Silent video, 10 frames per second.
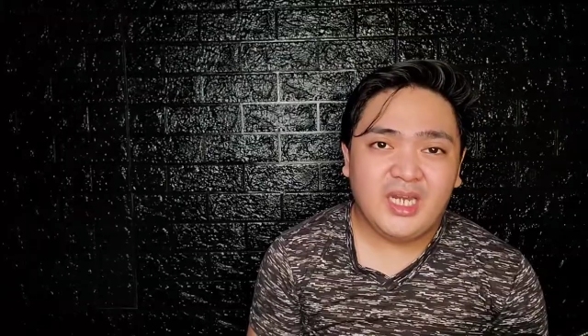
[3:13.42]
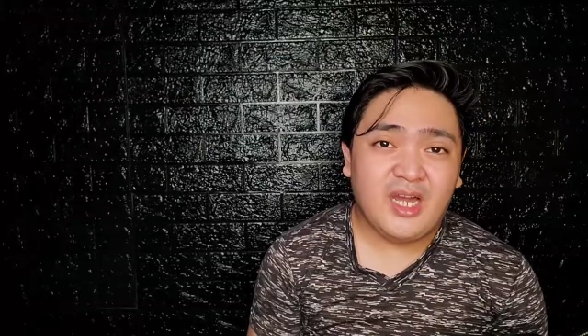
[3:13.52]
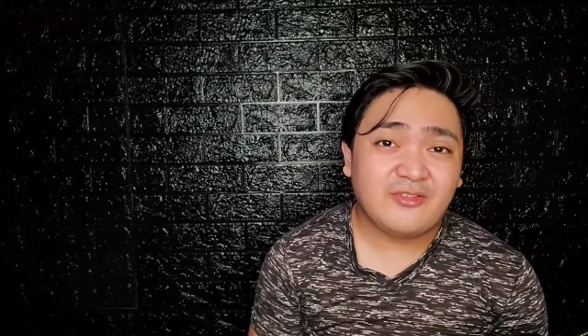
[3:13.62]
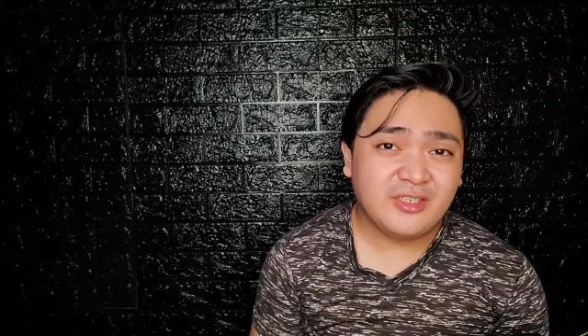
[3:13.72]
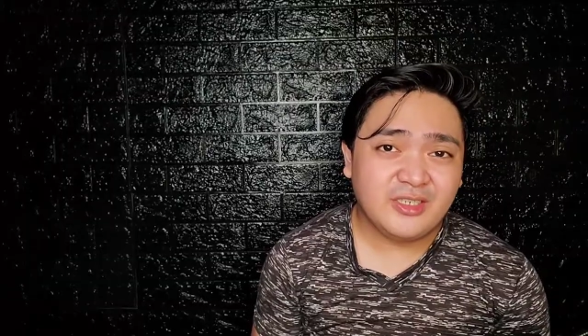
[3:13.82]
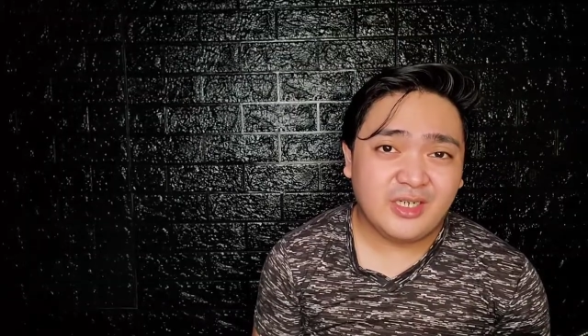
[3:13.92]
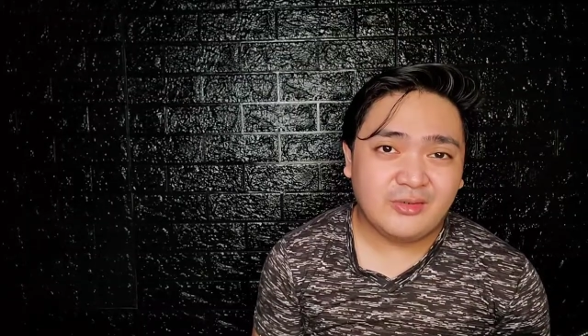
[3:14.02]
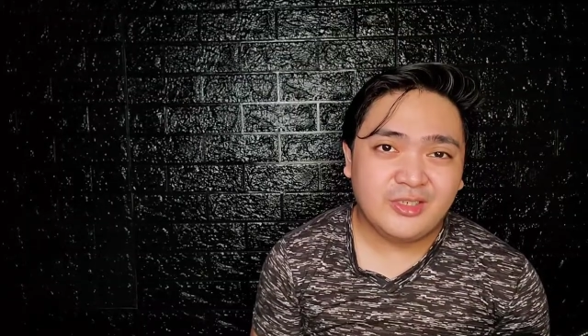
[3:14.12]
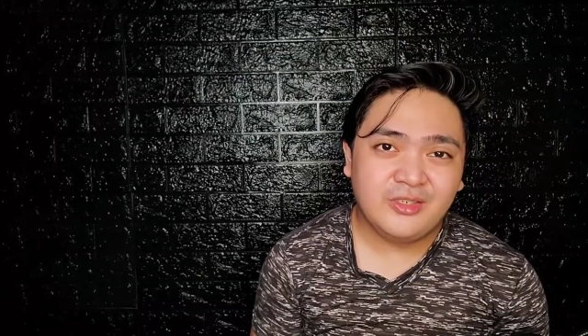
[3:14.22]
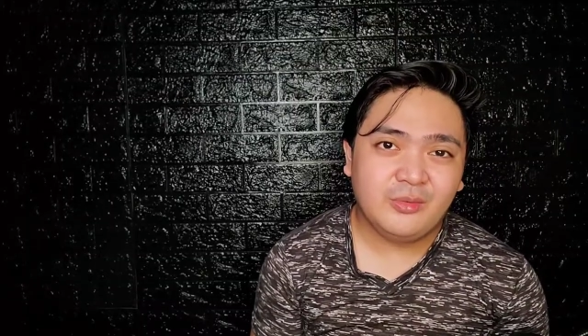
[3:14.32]
After an
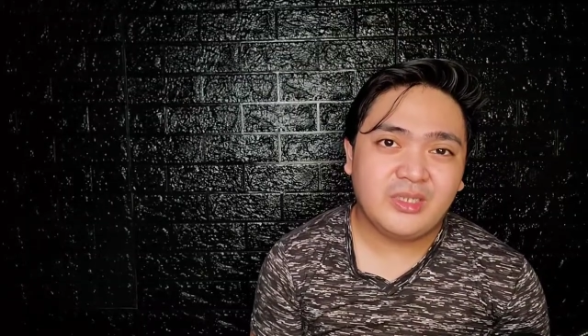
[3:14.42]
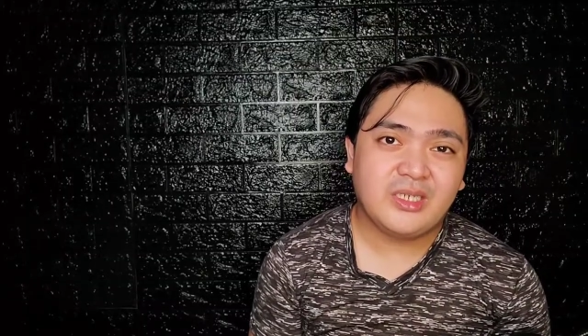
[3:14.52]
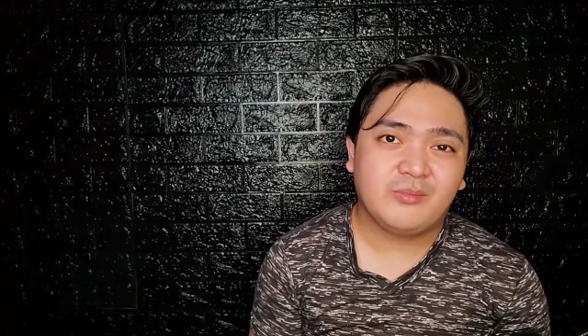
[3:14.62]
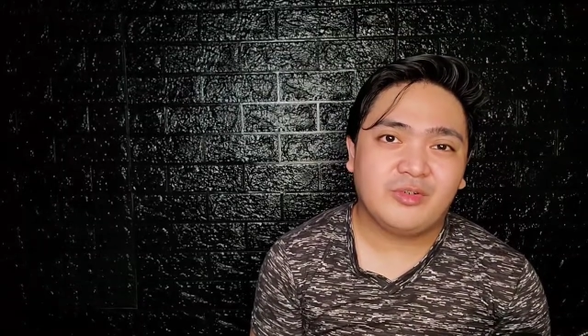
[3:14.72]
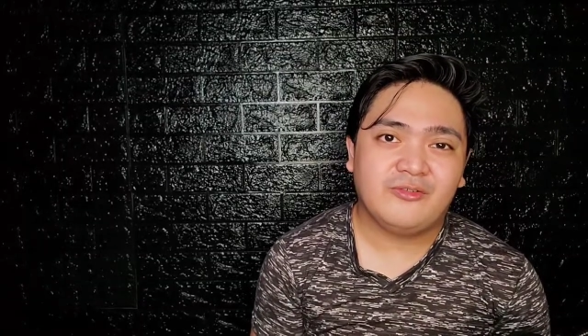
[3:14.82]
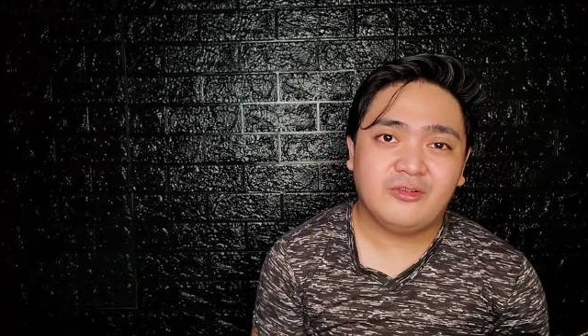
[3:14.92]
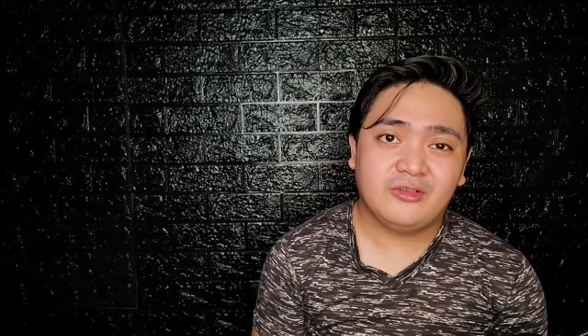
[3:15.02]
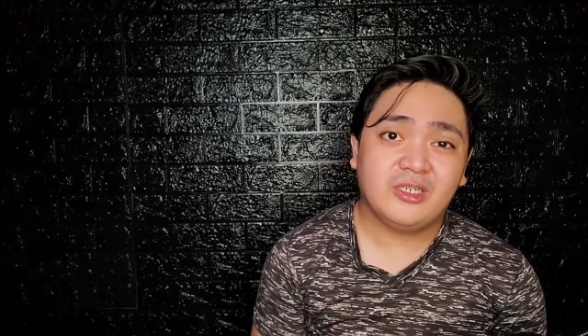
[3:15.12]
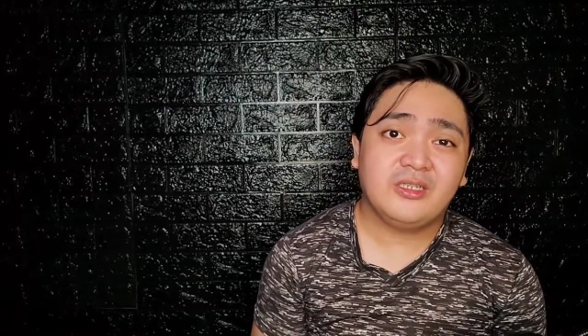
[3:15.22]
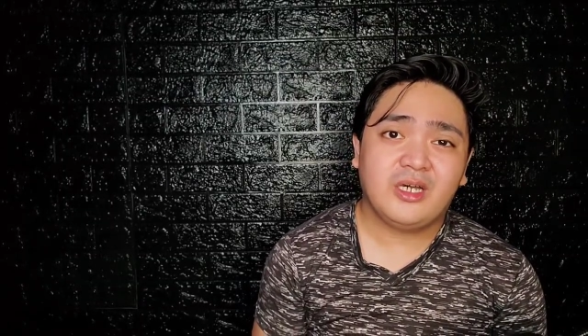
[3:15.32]
hour, you will get more
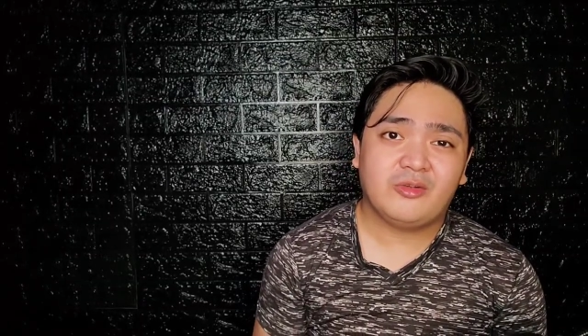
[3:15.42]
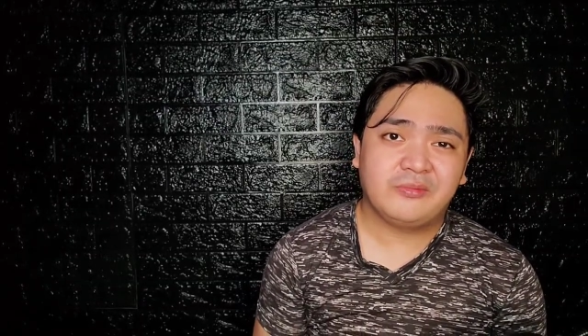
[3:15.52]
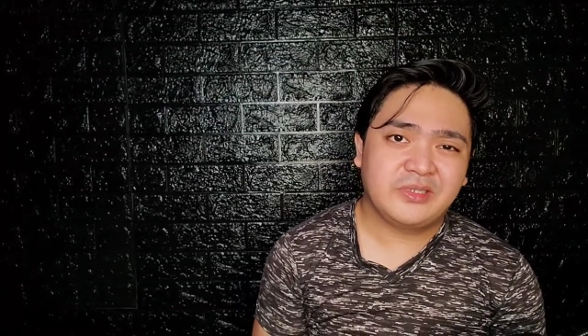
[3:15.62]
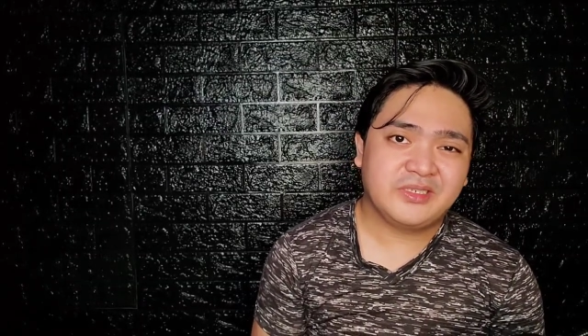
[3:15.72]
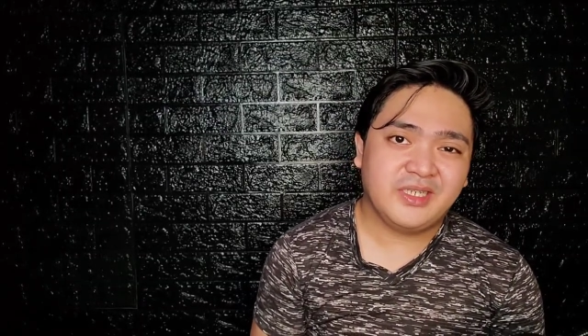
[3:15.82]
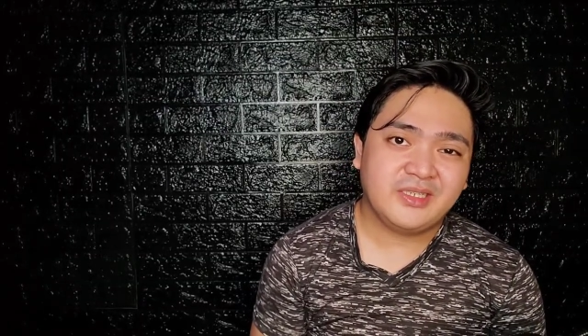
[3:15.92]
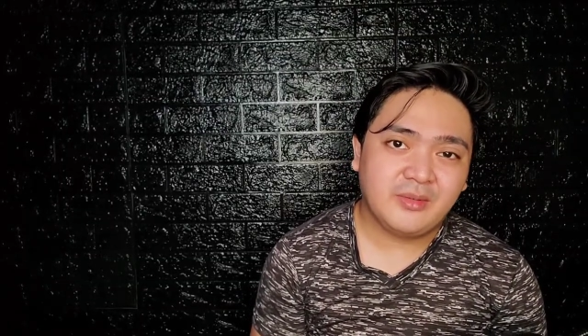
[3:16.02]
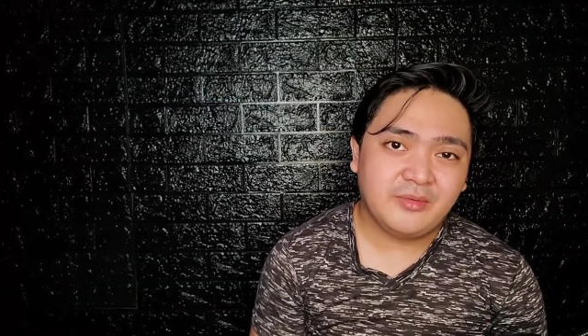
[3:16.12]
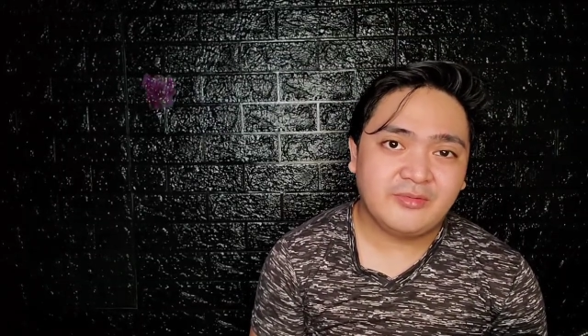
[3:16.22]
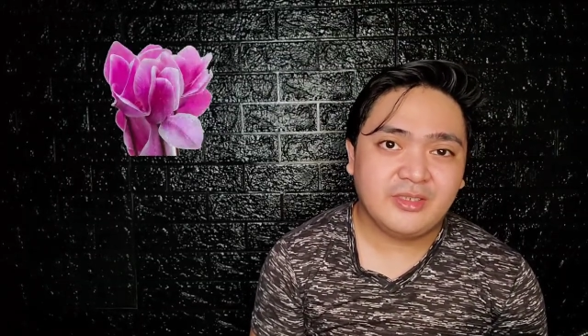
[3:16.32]
floral out of the scent,
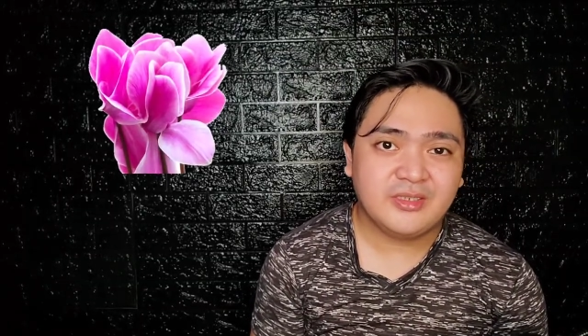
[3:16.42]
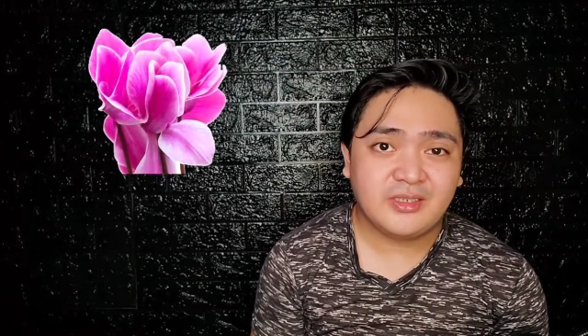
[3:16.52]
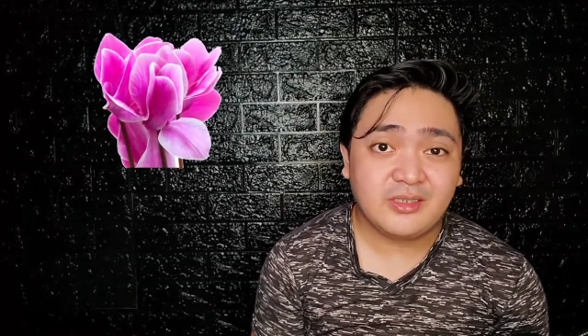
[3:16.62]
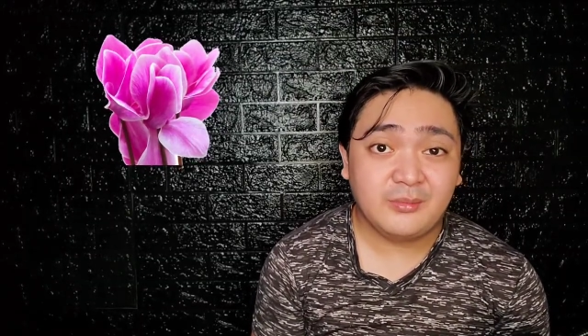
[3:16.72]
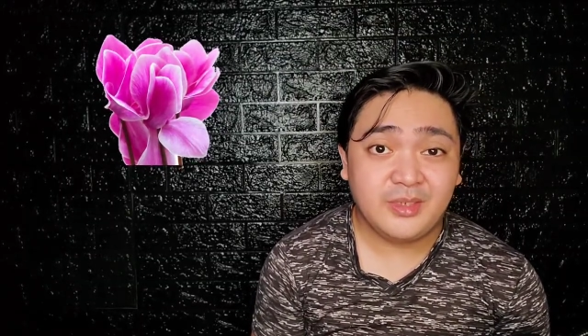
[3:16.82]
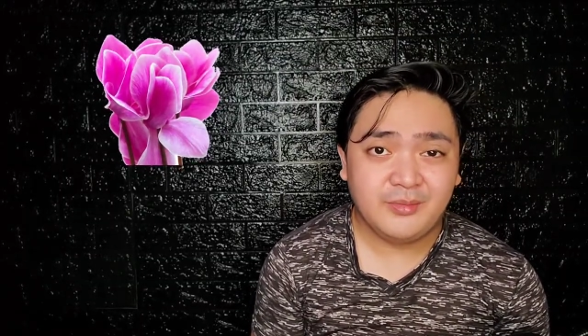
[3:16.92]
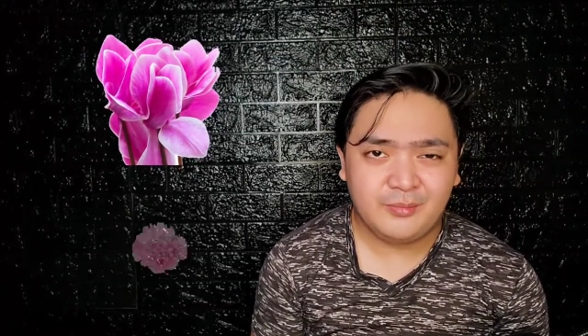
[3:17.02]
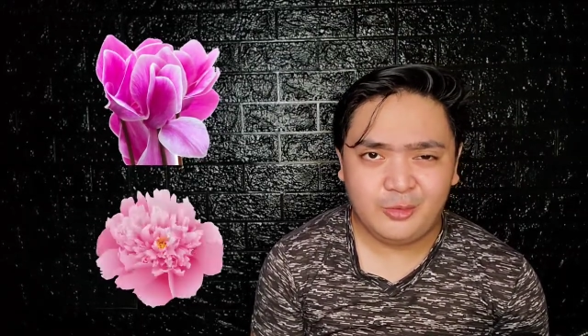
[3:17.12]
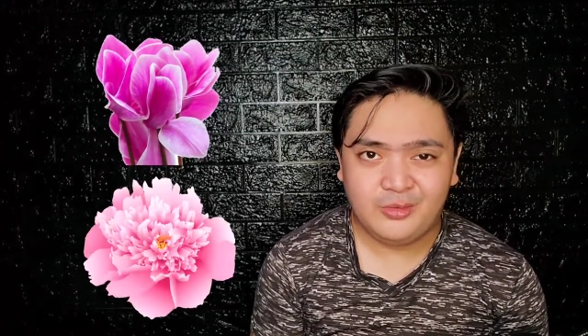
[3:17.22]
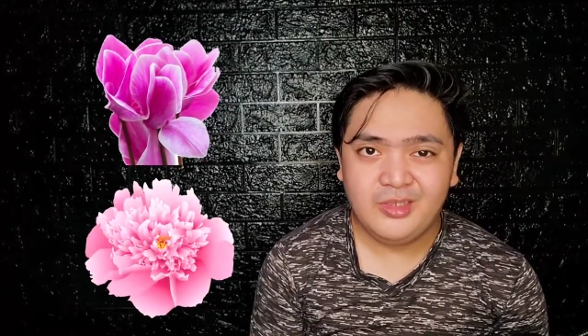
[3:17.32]
coming from the cyclamen and
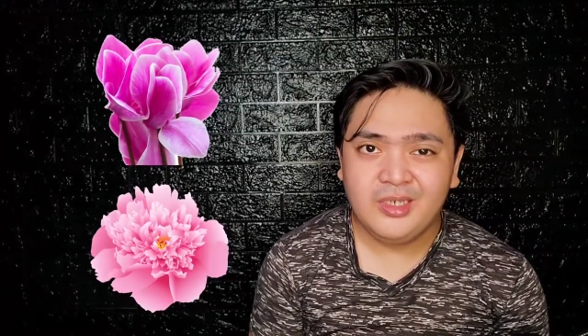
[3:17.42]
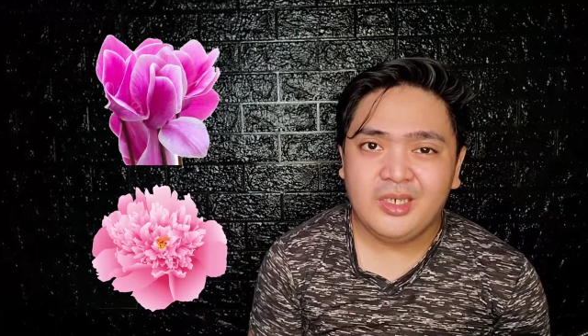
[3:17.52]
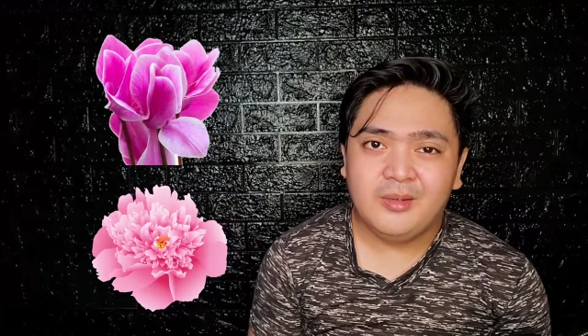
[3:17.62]
peony,